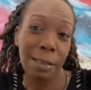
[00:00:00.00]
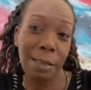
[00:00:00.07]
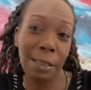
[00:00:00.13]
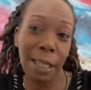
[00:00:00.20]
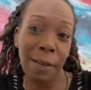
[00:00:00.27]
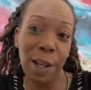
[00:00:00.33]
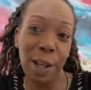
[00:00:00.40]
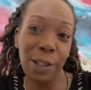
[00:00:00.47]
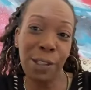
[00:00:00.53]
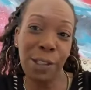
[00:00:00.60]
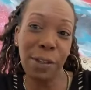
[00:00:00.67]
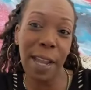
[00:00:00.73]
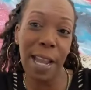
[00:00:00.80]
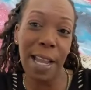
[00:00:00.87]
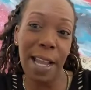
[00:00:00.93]
David
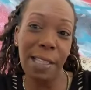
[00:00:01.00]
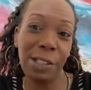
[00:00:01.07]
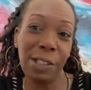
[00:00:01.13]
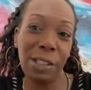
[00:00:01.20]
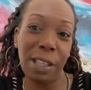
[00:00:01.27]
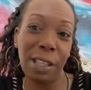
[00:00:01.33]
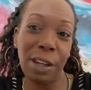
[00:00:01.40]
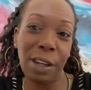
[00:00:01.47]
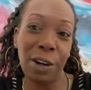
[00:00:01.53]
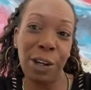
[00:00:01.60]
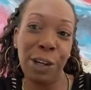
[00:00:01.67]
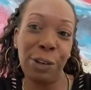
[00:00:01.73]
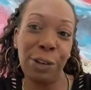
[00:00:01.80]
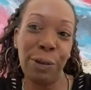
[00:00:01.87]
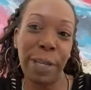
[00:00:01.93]
also asked, are
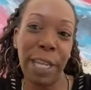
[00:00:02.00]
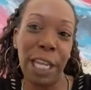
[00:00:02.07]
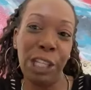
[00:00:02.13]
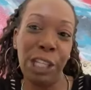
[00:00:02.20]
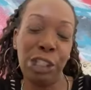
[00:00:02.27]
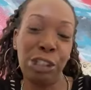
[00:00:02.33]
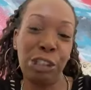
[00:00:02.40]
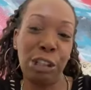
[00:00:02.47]
your locations